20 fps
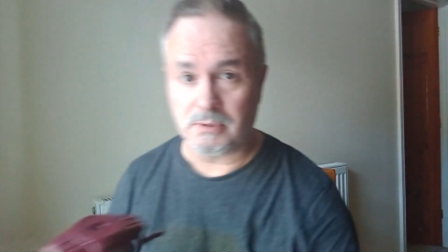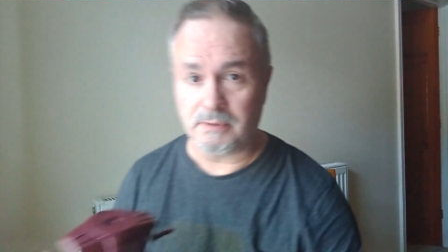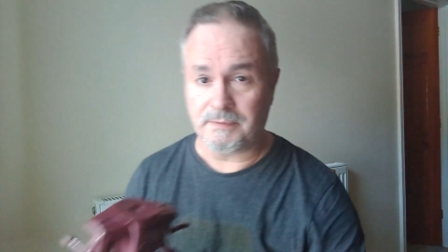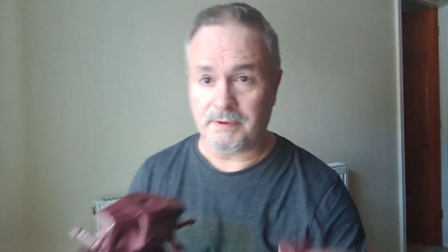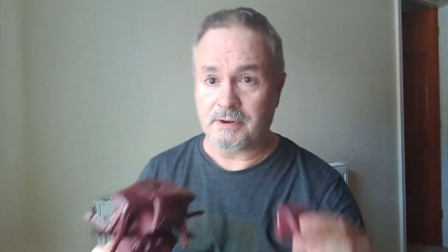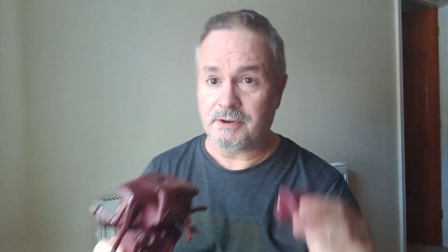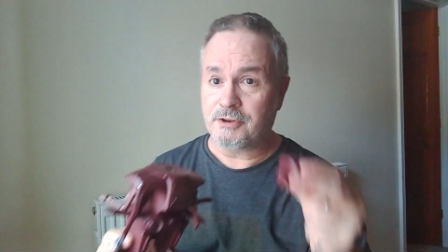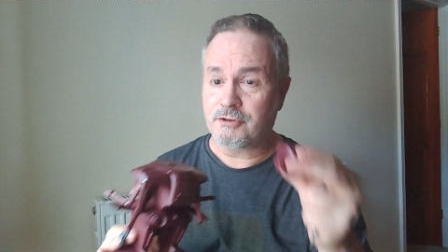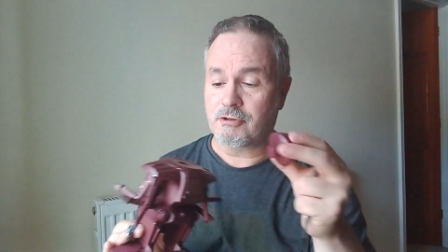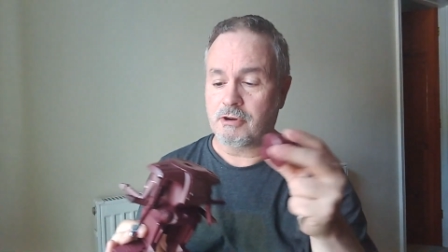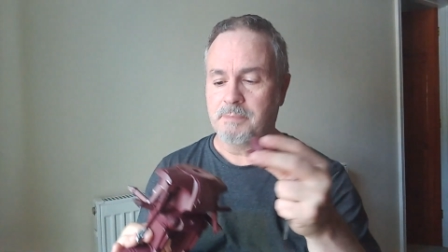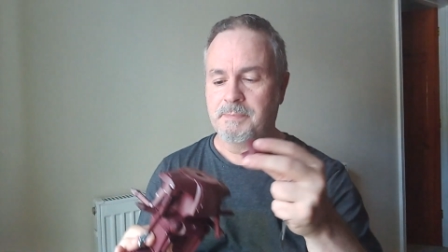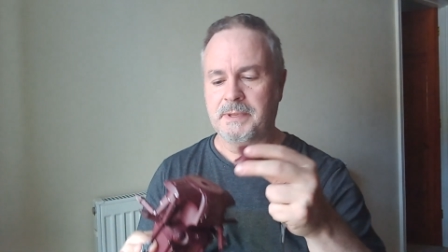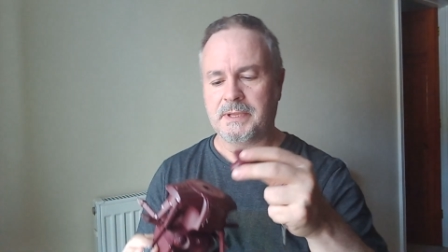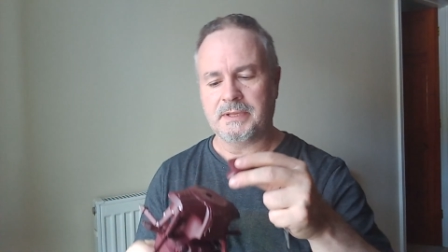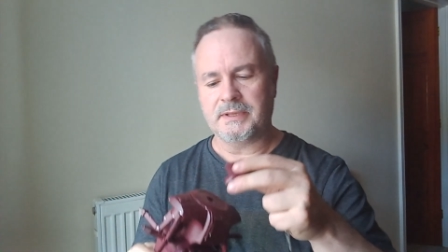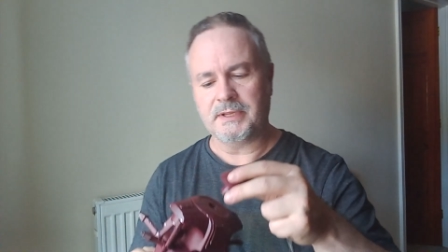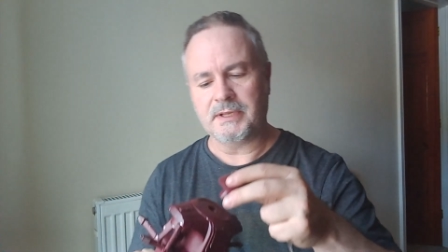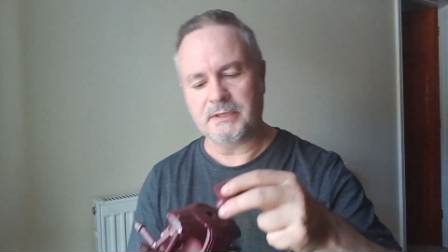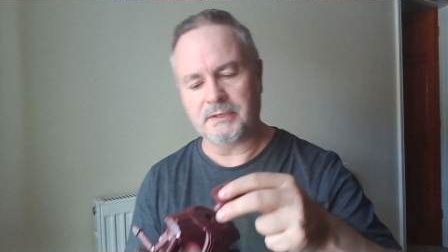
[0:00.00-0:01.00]
and very trippy
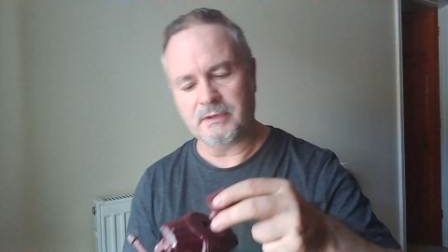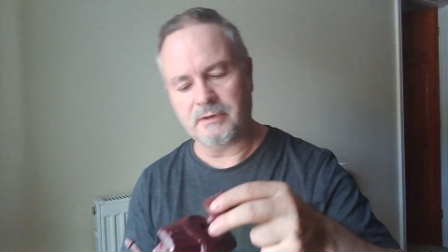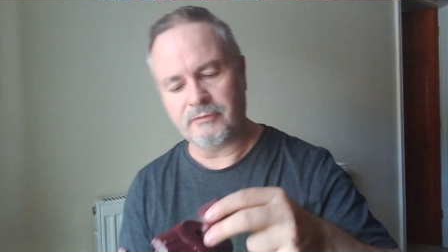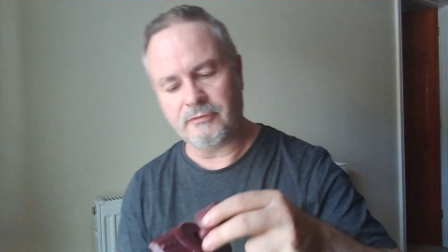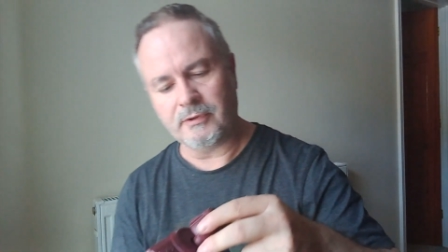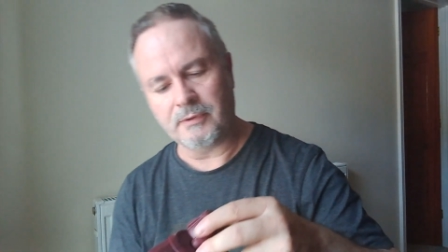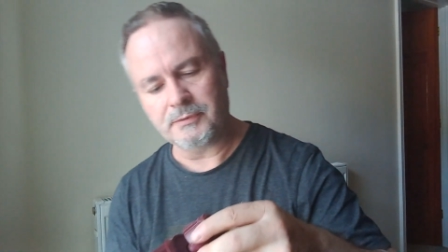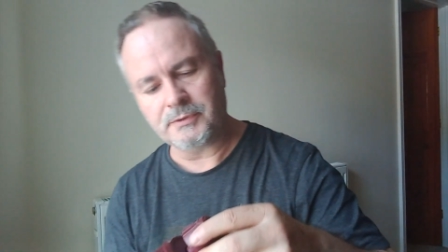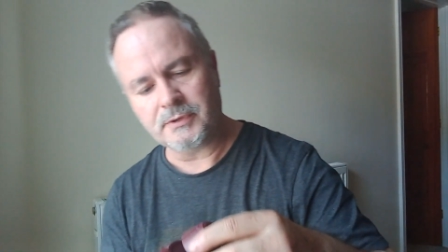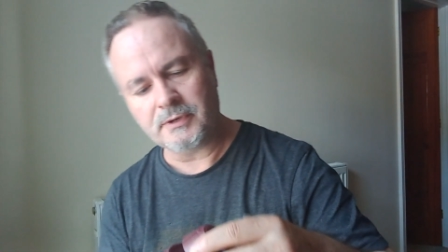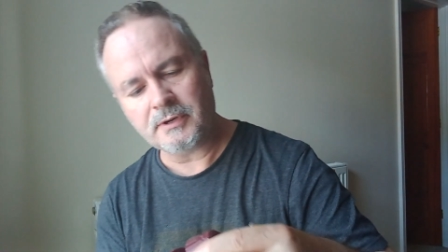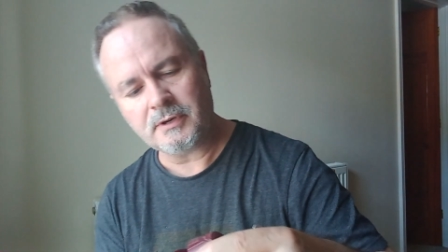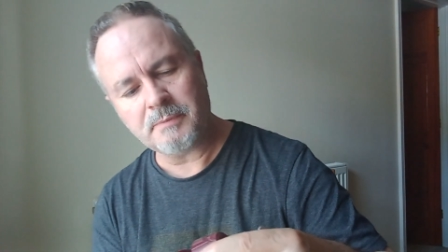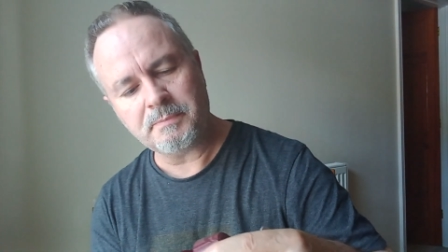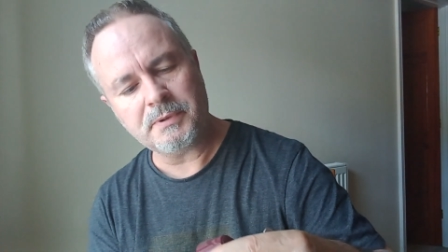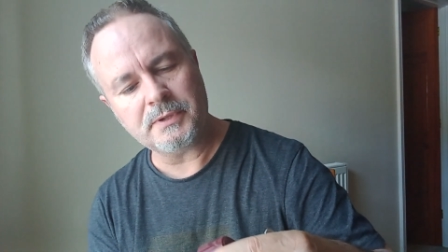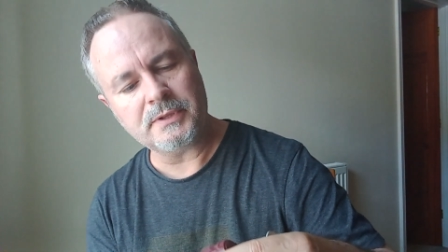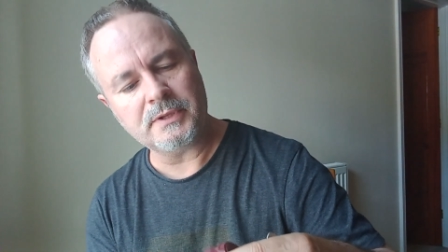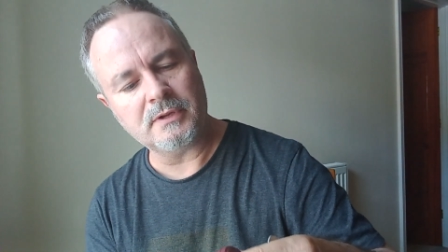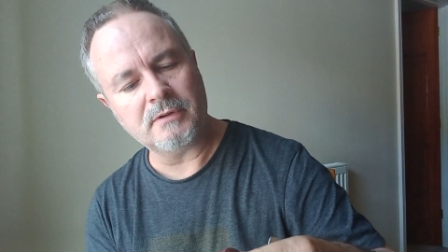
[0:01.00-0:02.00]
at the end of the film. So I'm going to
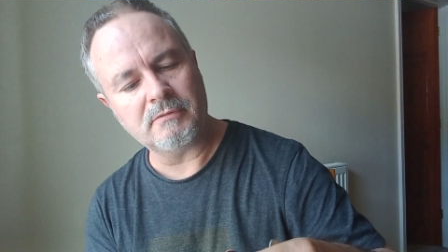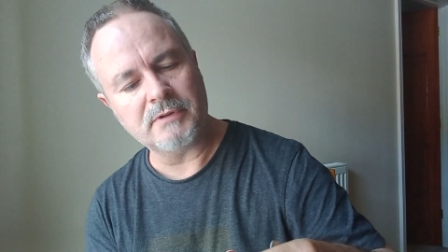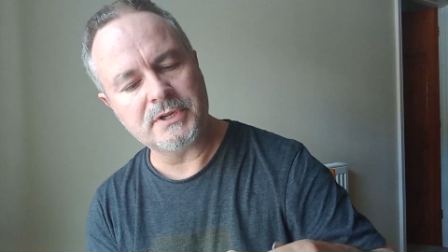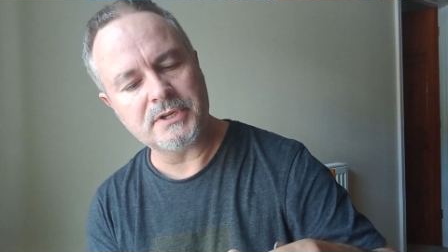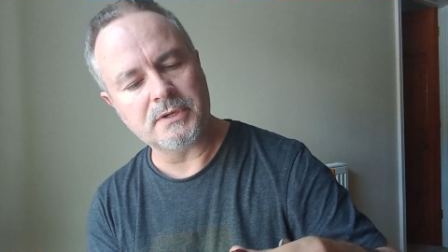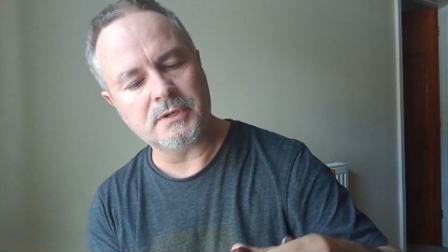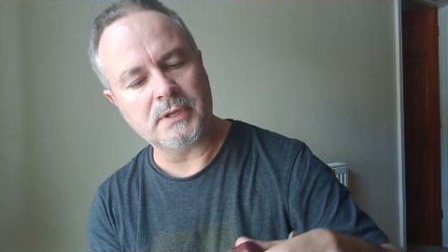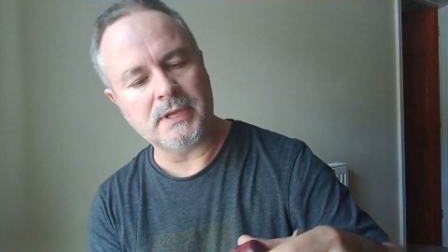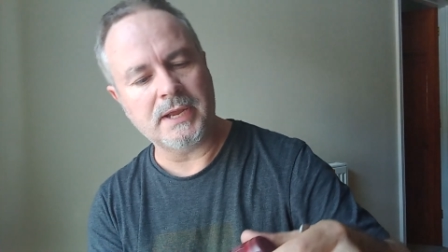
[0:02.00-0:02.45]
put the original